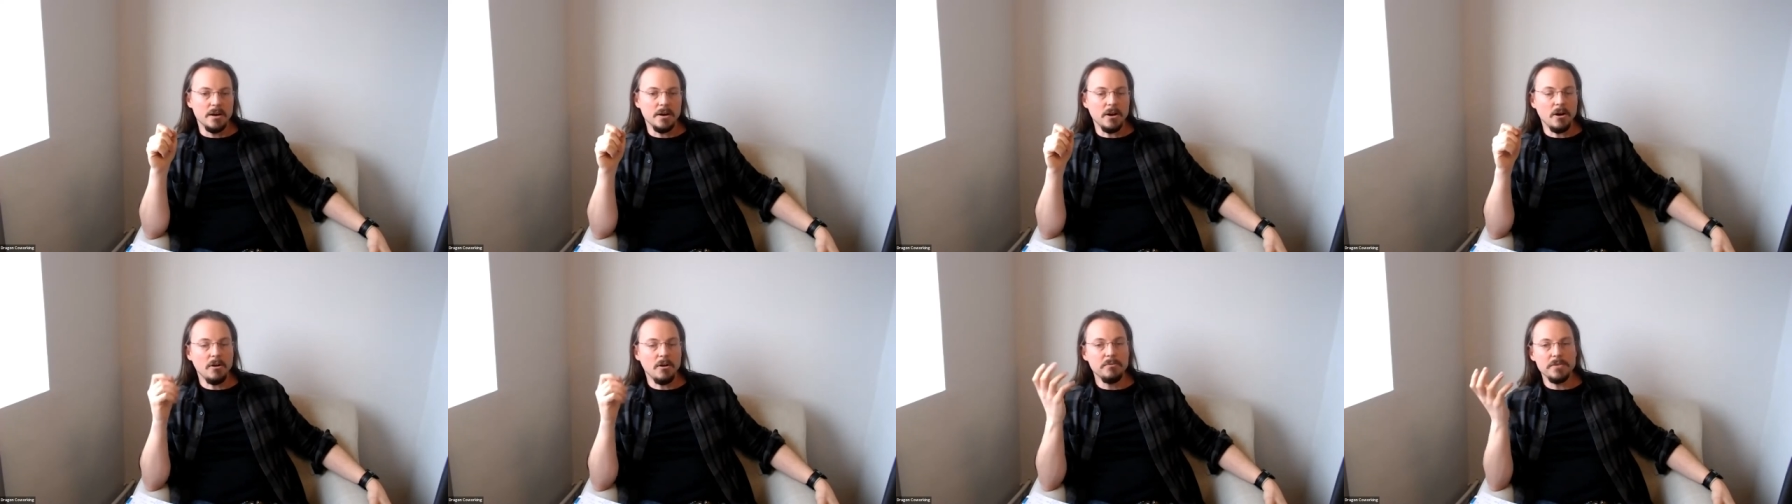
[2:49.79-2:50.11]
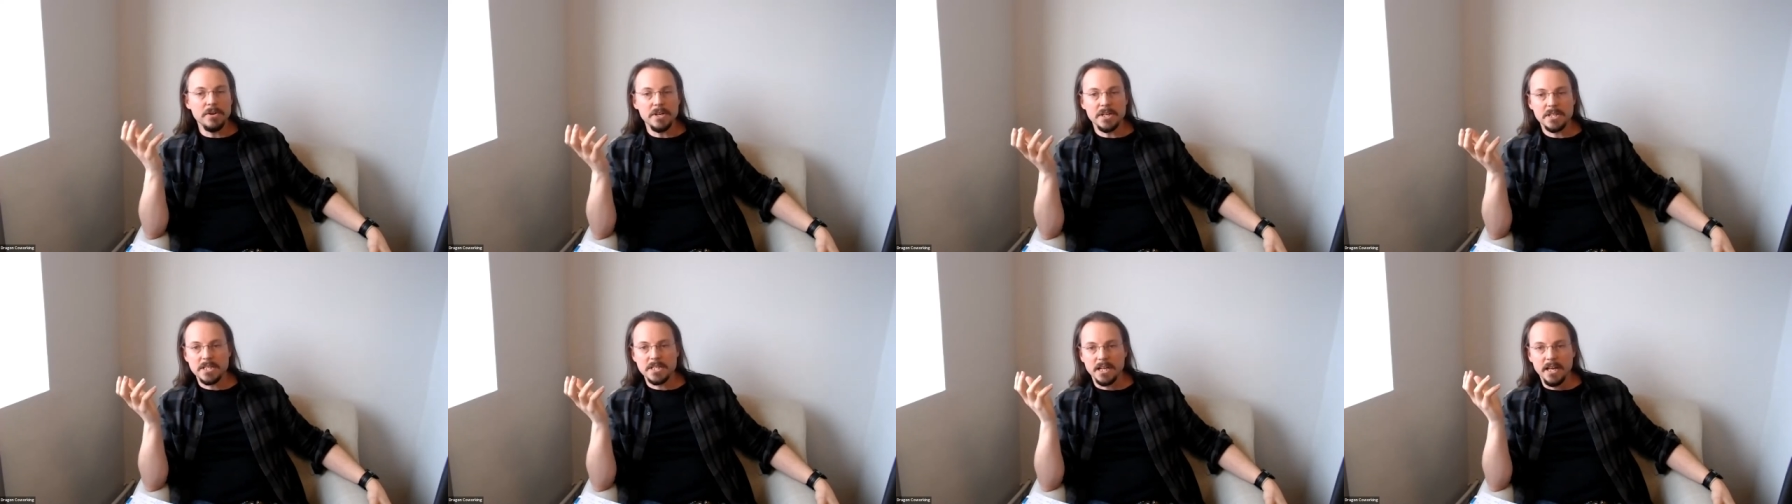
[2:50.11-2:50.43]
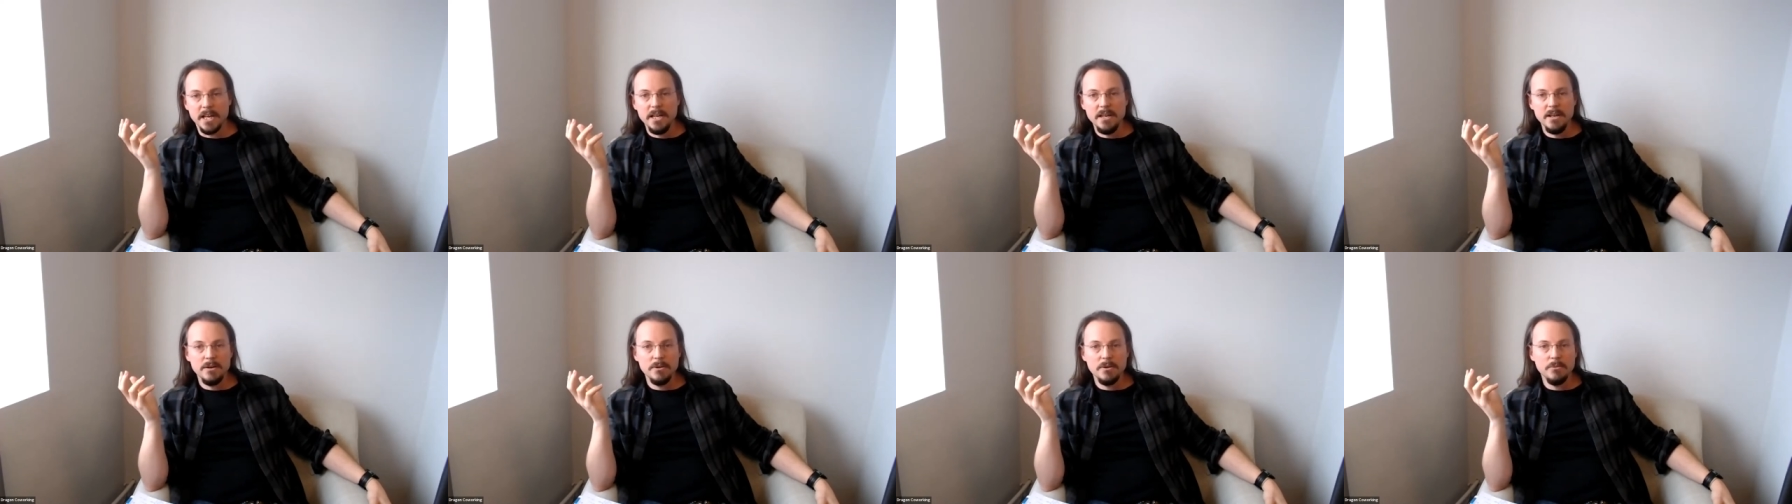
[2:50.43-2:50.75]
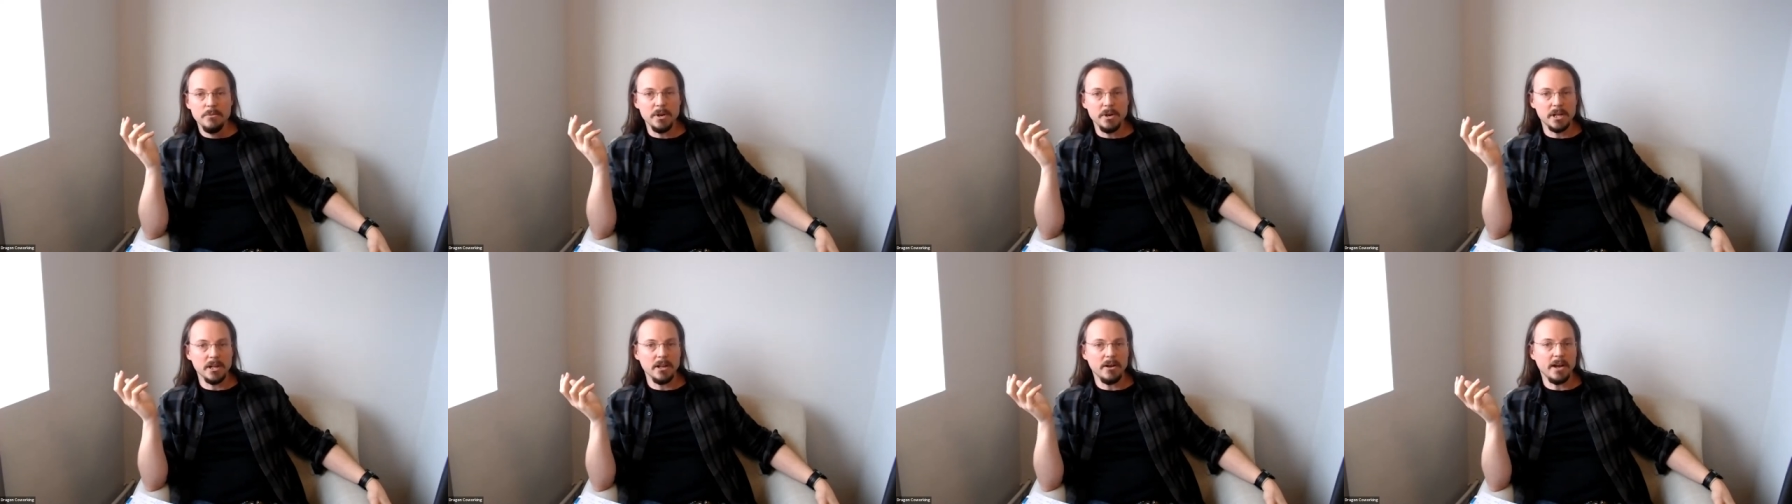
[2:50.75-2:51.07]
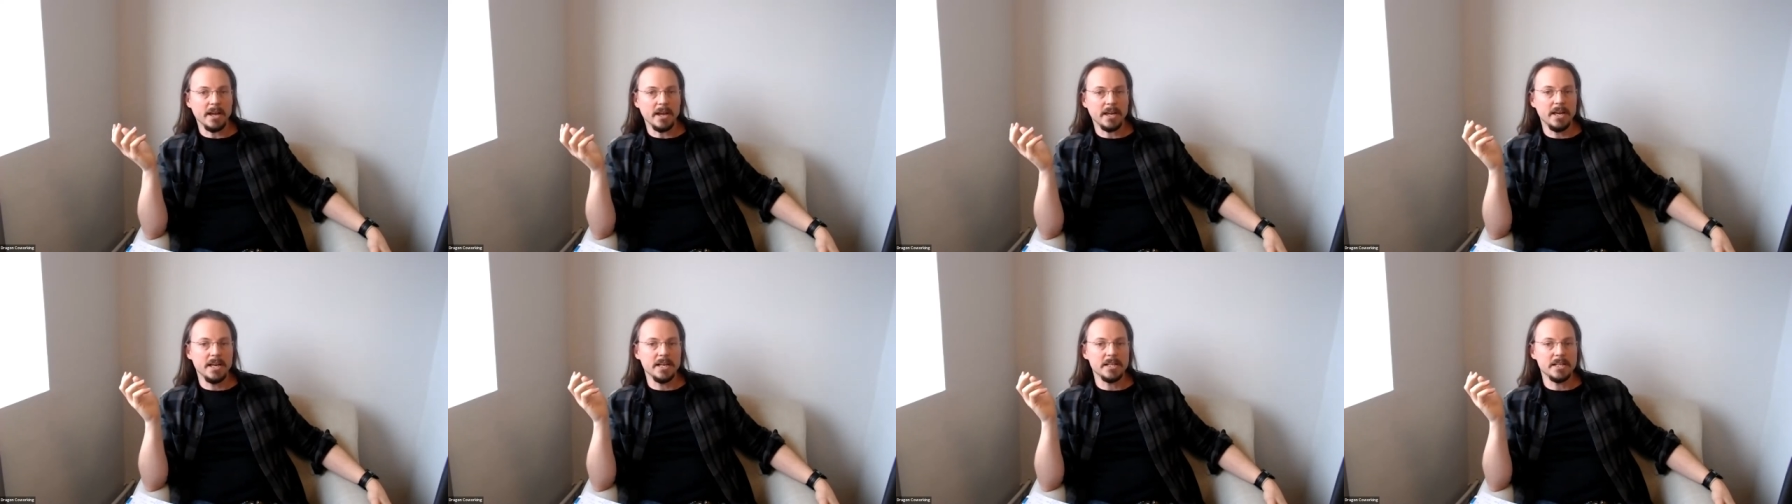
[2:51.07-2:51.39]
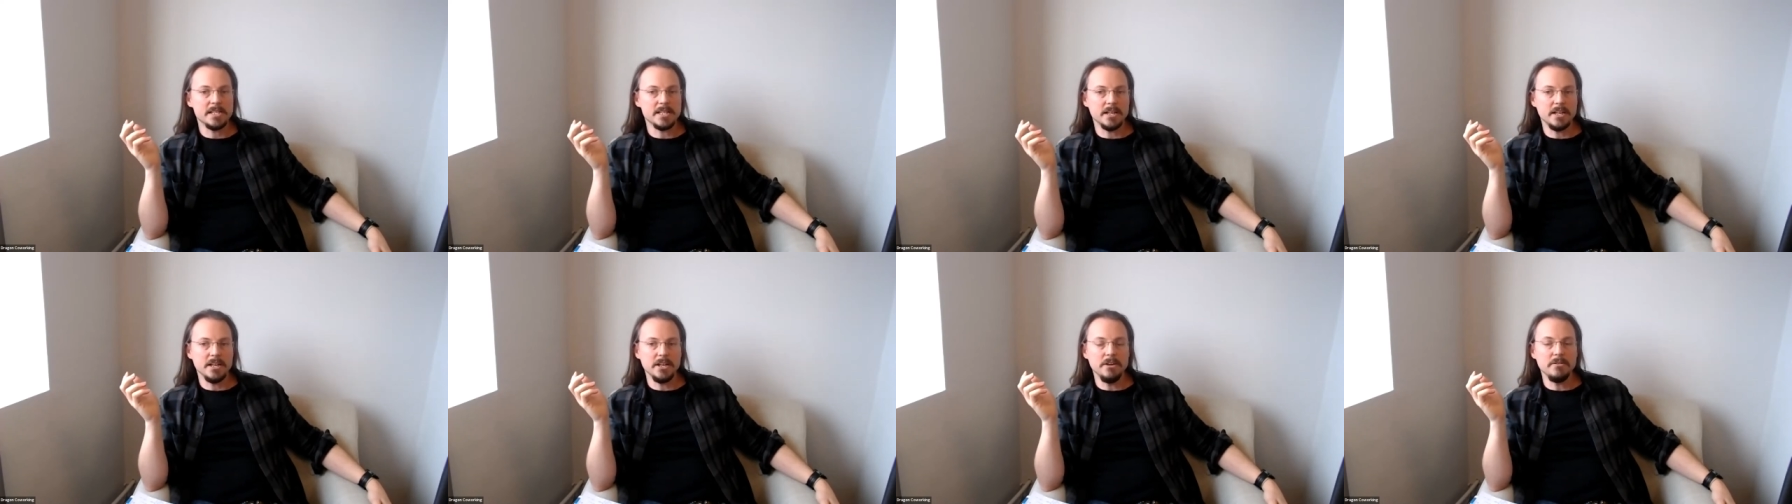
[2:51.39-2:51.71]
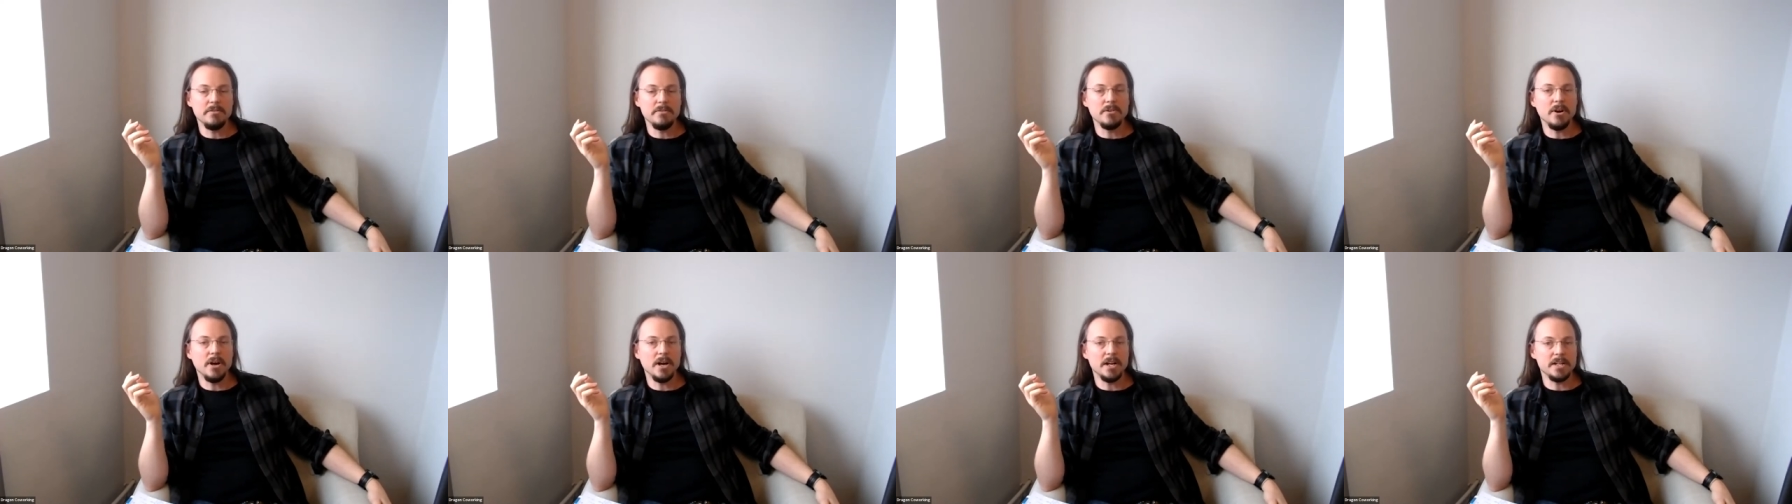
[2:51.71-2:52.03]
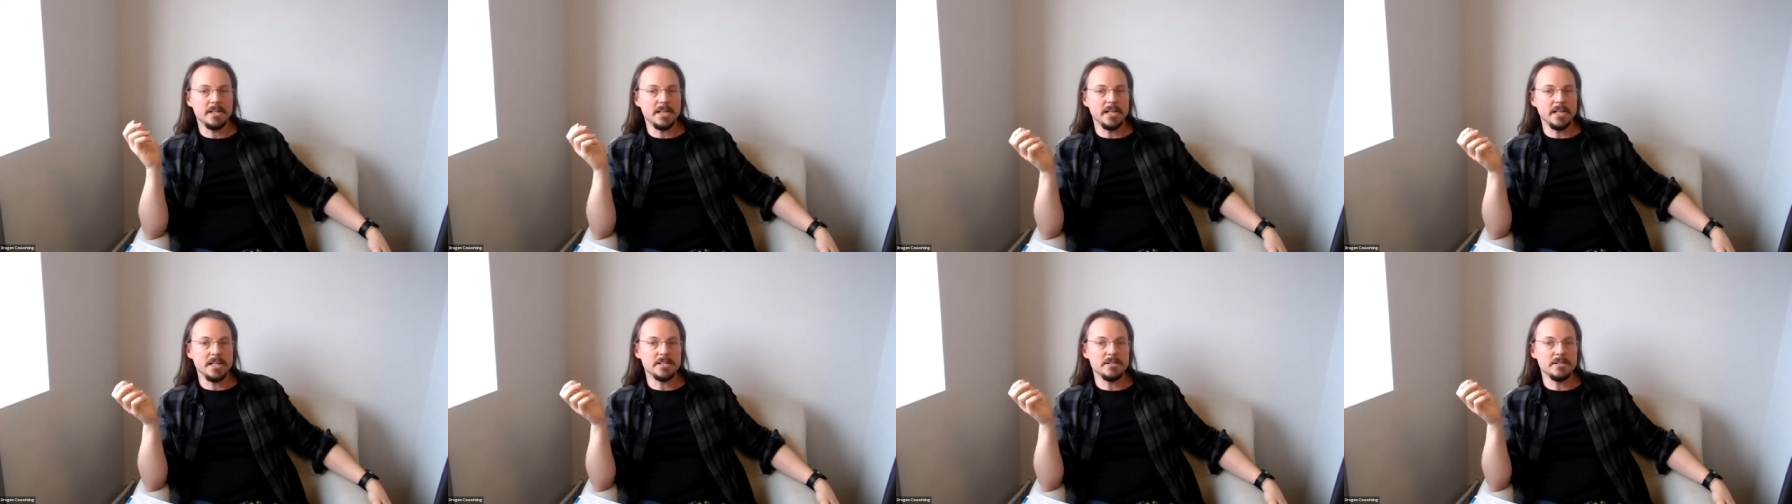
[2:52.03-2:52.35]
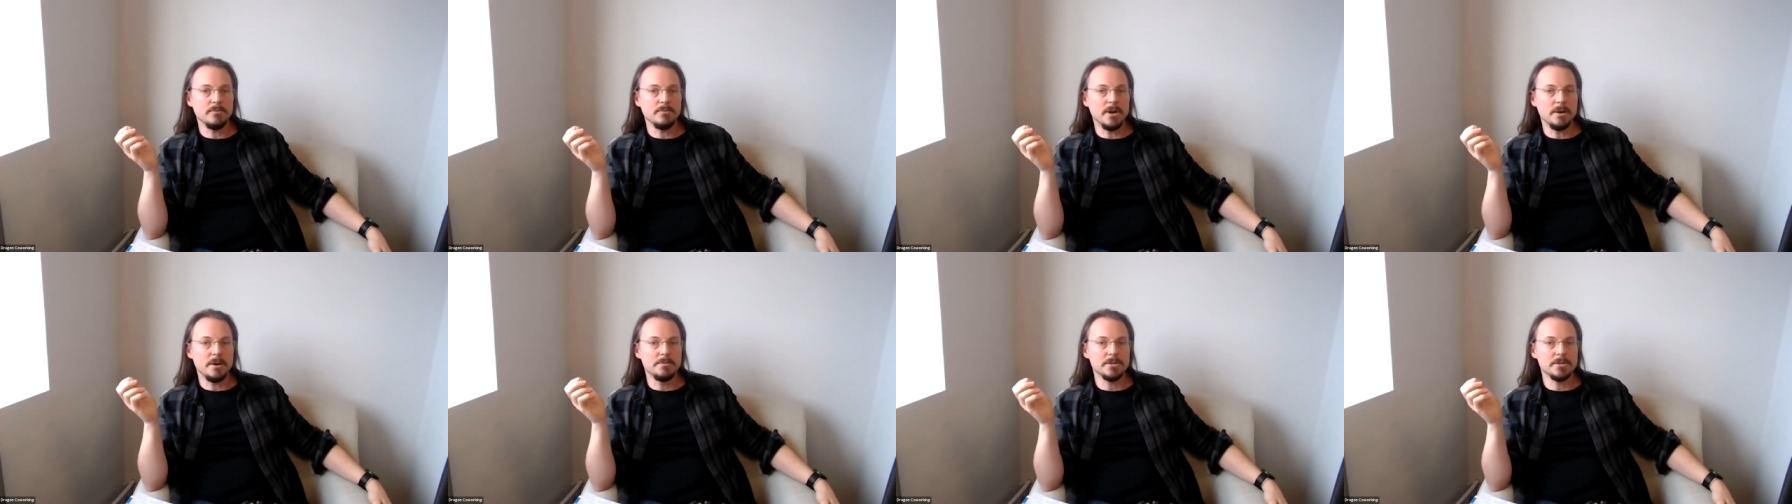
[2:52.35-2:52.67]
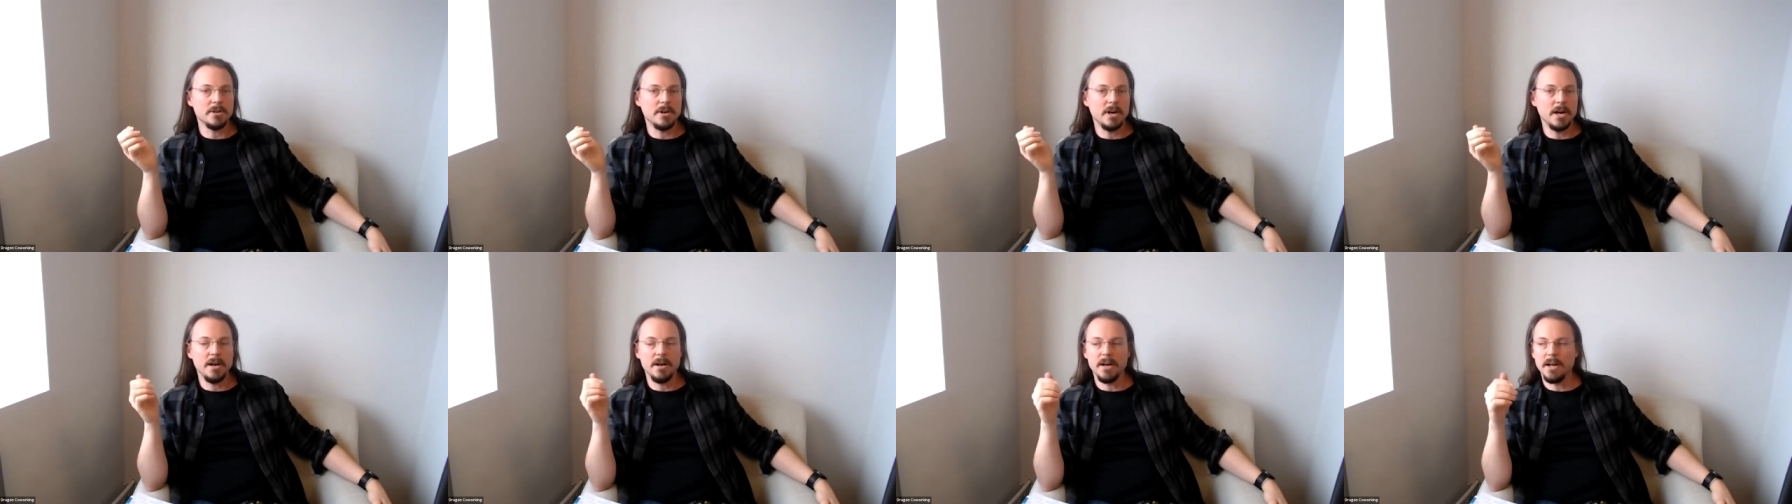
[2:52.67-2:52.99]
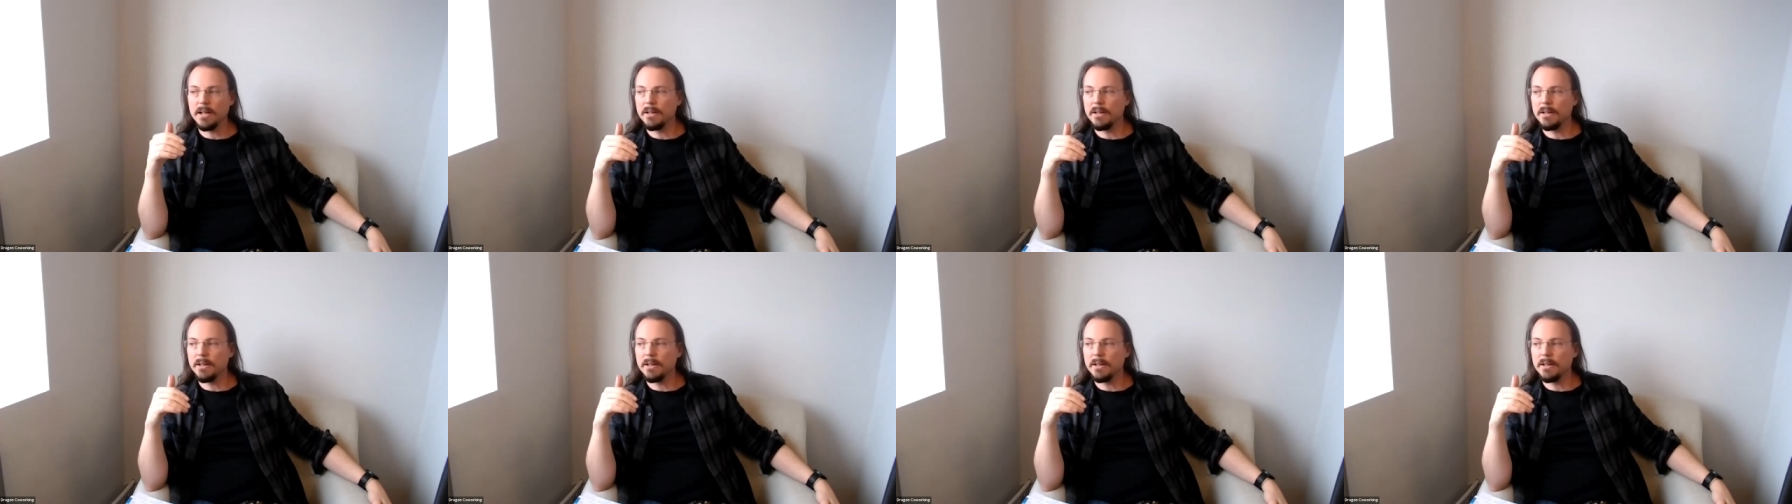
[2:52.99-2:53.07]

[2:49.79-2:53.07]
Obviously, we'd like it so that you've got a decent website,